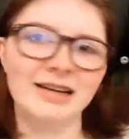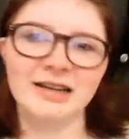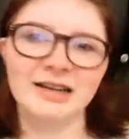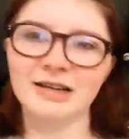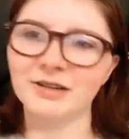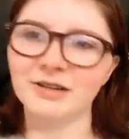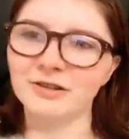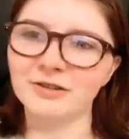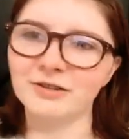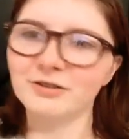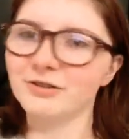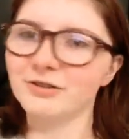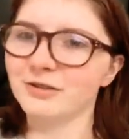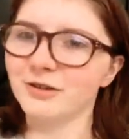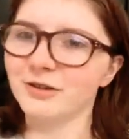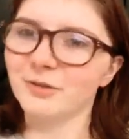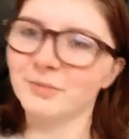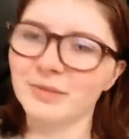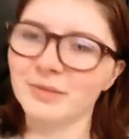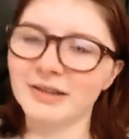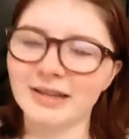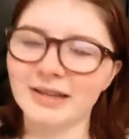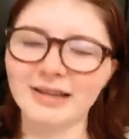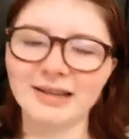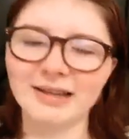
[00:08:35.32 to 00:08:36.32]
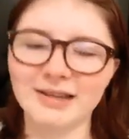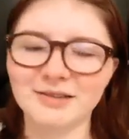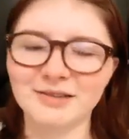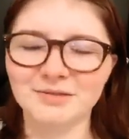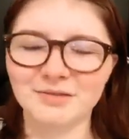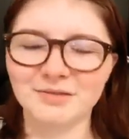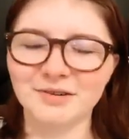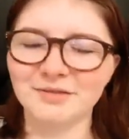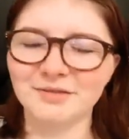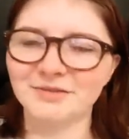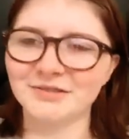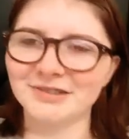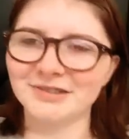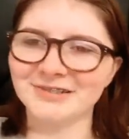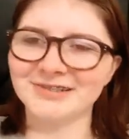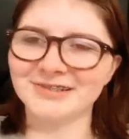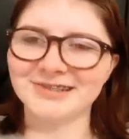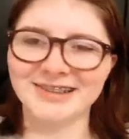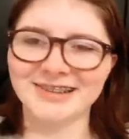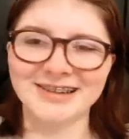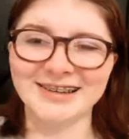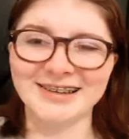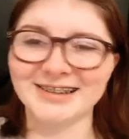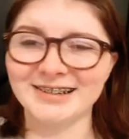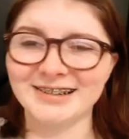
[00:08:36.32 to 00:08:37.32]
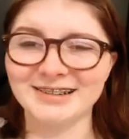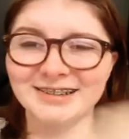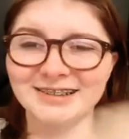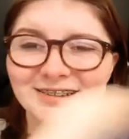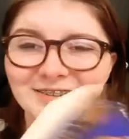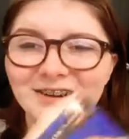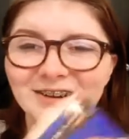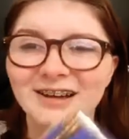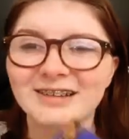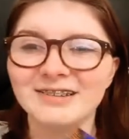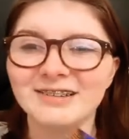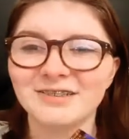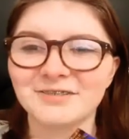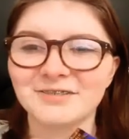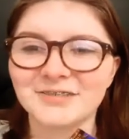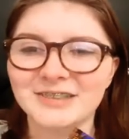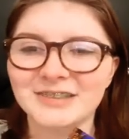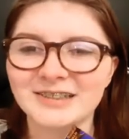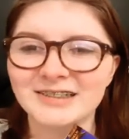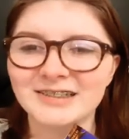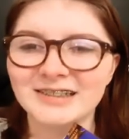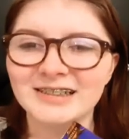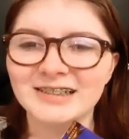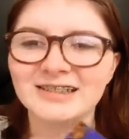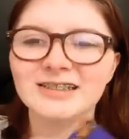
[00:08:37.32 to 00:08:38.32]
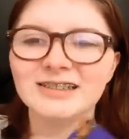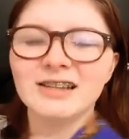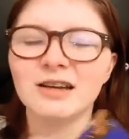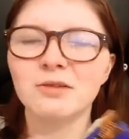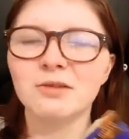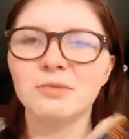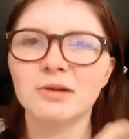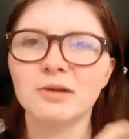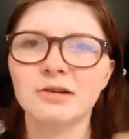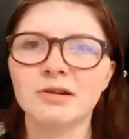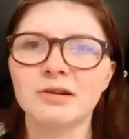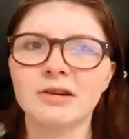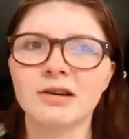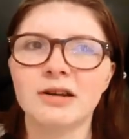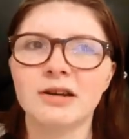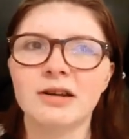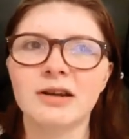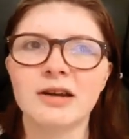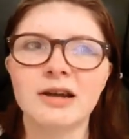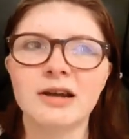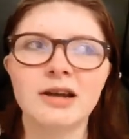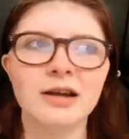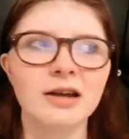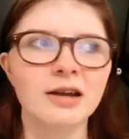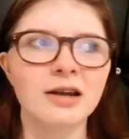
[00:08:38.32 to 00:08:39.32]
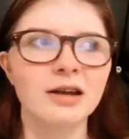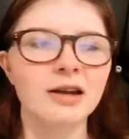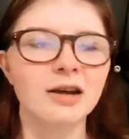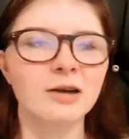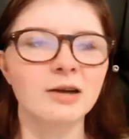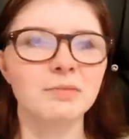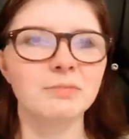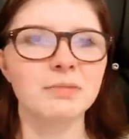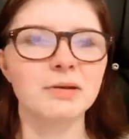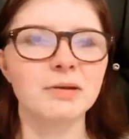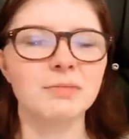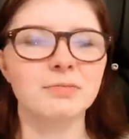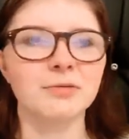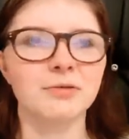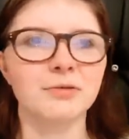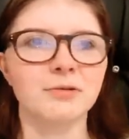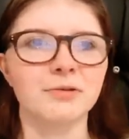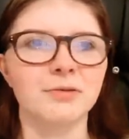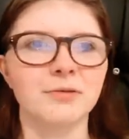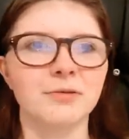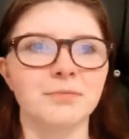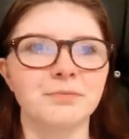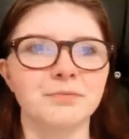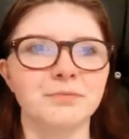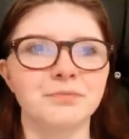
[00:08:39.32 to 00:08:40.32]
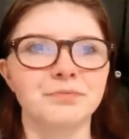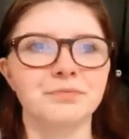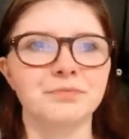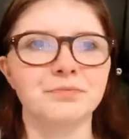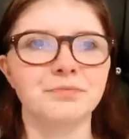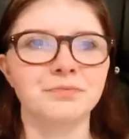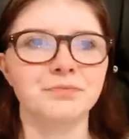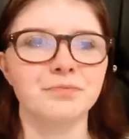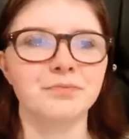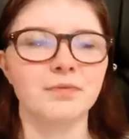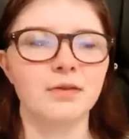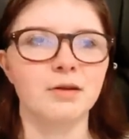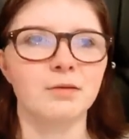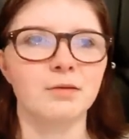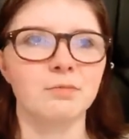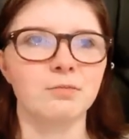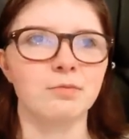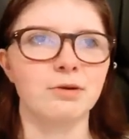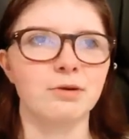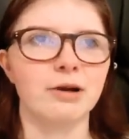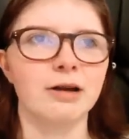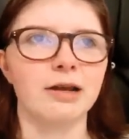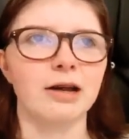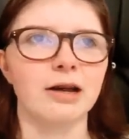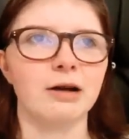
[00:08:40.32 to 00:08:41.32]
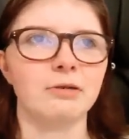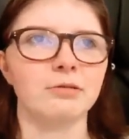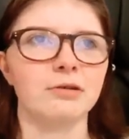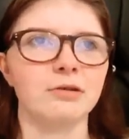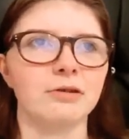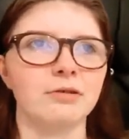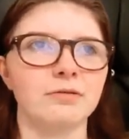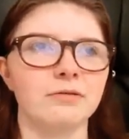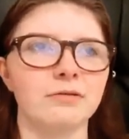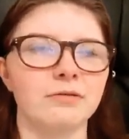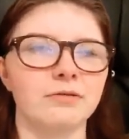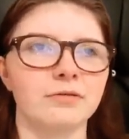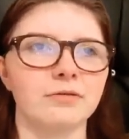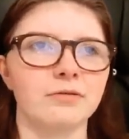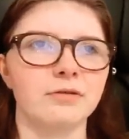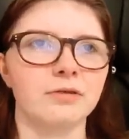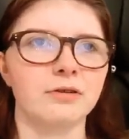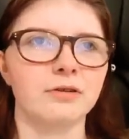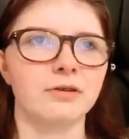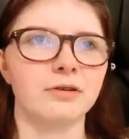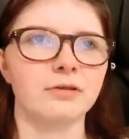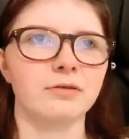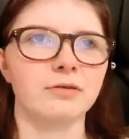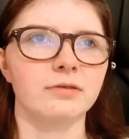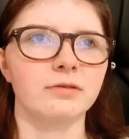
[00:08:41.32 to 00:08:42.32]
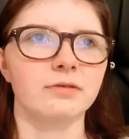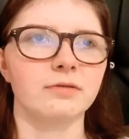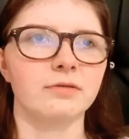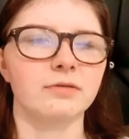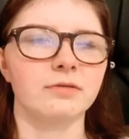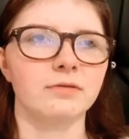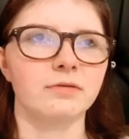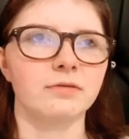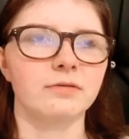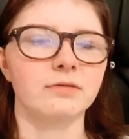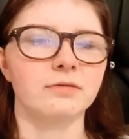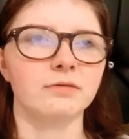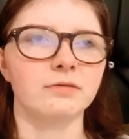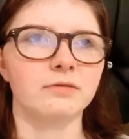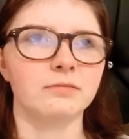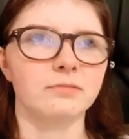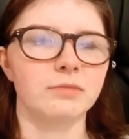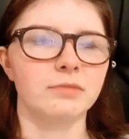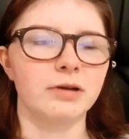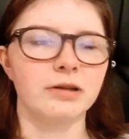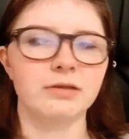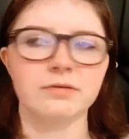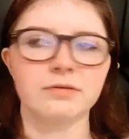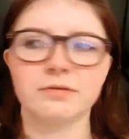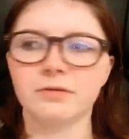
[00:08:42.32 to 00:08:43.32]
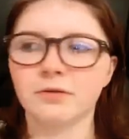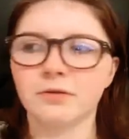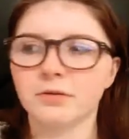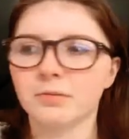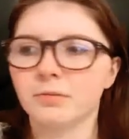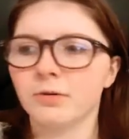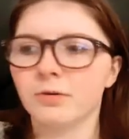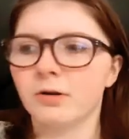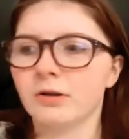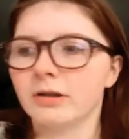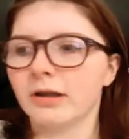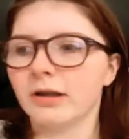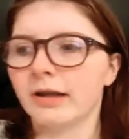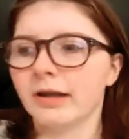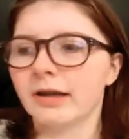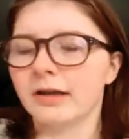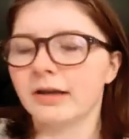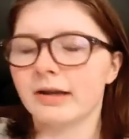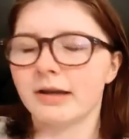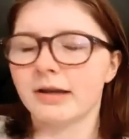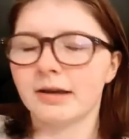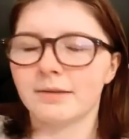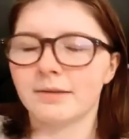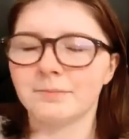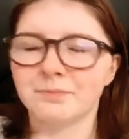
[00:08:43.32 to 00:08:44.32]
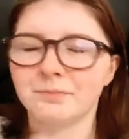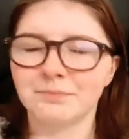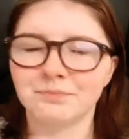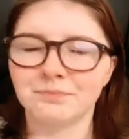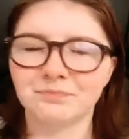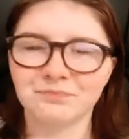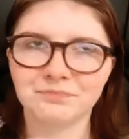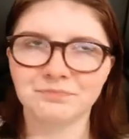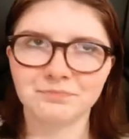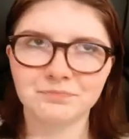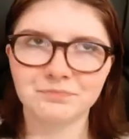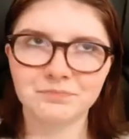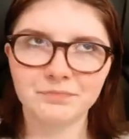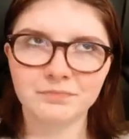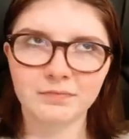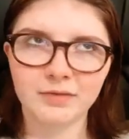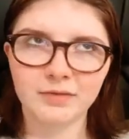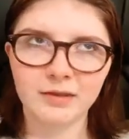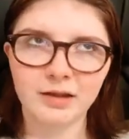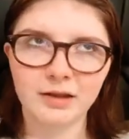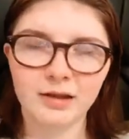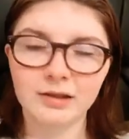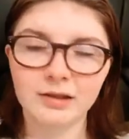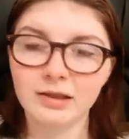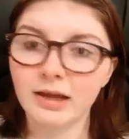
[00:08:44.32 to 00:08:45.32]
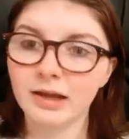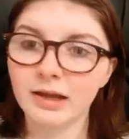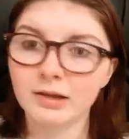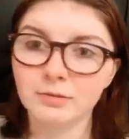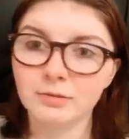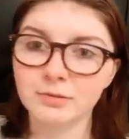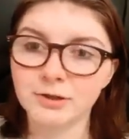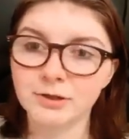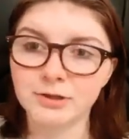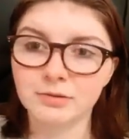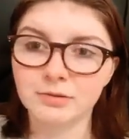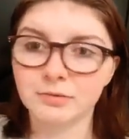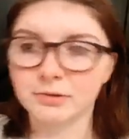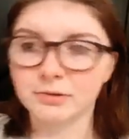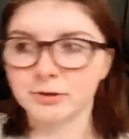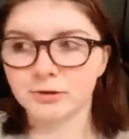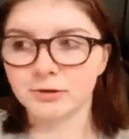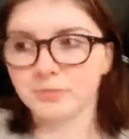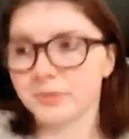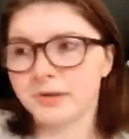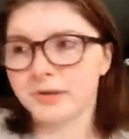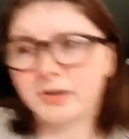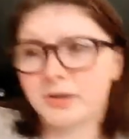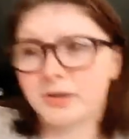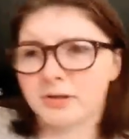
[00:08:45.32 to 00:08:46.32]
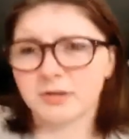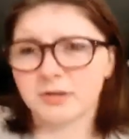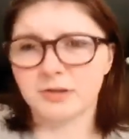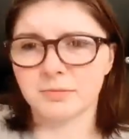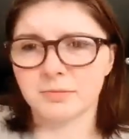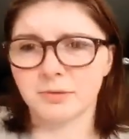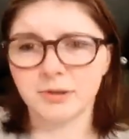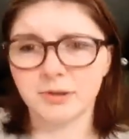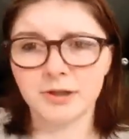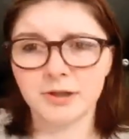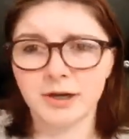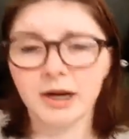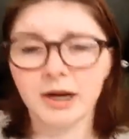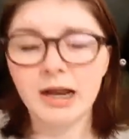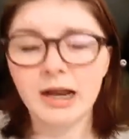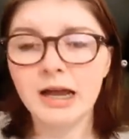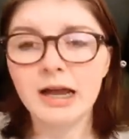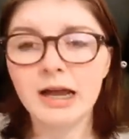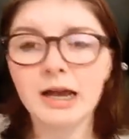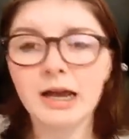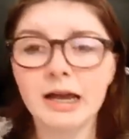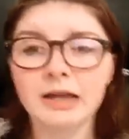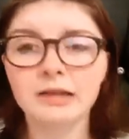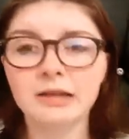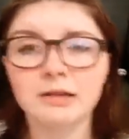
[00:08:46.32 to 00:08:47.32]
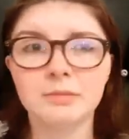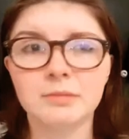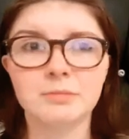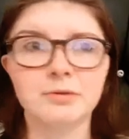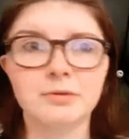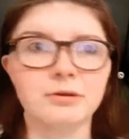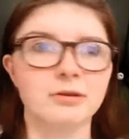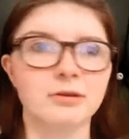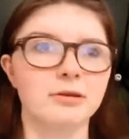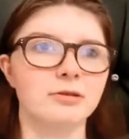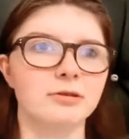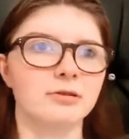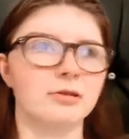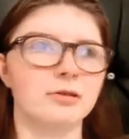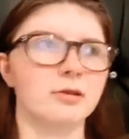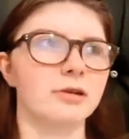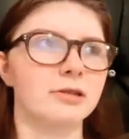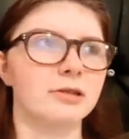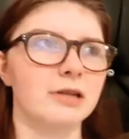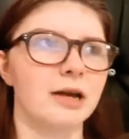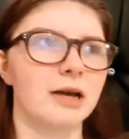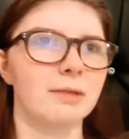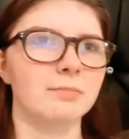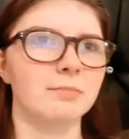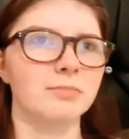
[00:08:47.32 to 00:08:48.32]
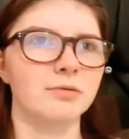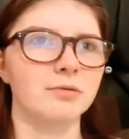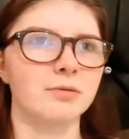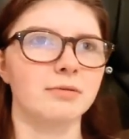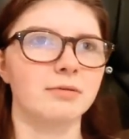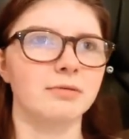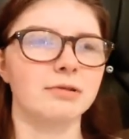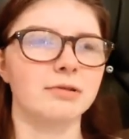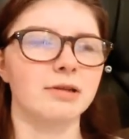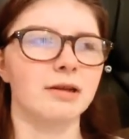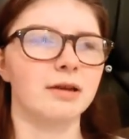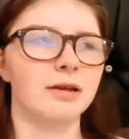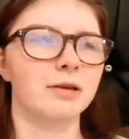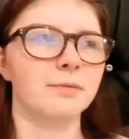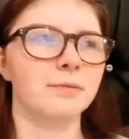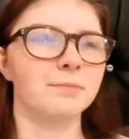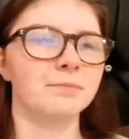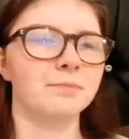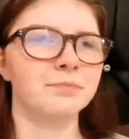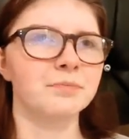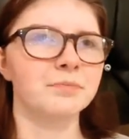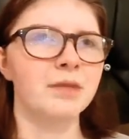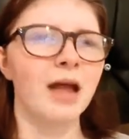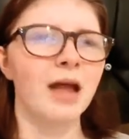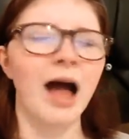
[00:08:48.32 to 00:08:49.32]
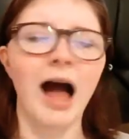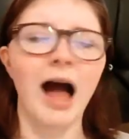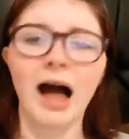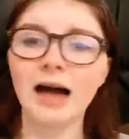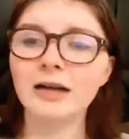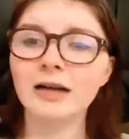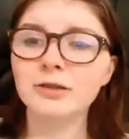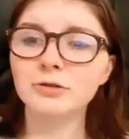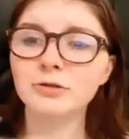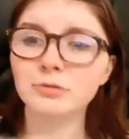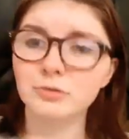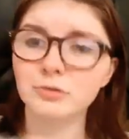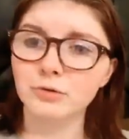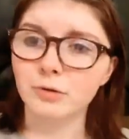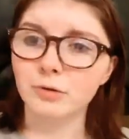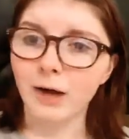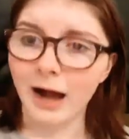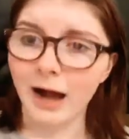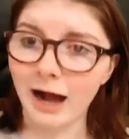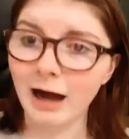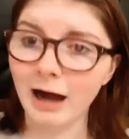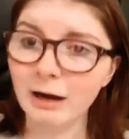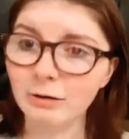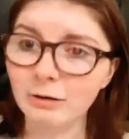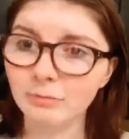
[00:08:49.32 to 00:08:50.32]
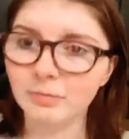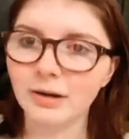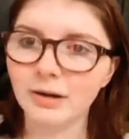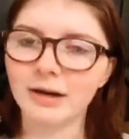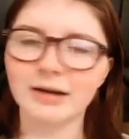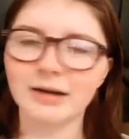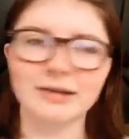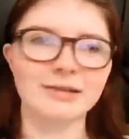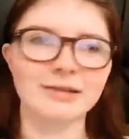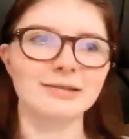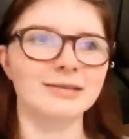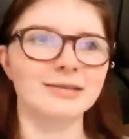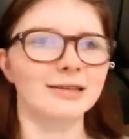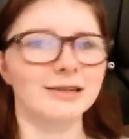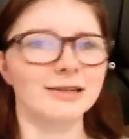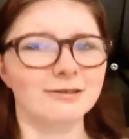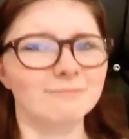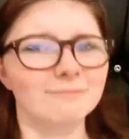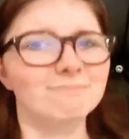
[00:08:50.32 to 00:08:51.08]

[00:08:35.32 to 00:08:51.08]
Good job. Like, that's what it feels like, and I love it. It's like when people break the fourth wall, like in Lion the Witch and the Wardrobe. This is not a spoiler. In the book, there's a lot of times where it's like, I don't know how, but, and it's like,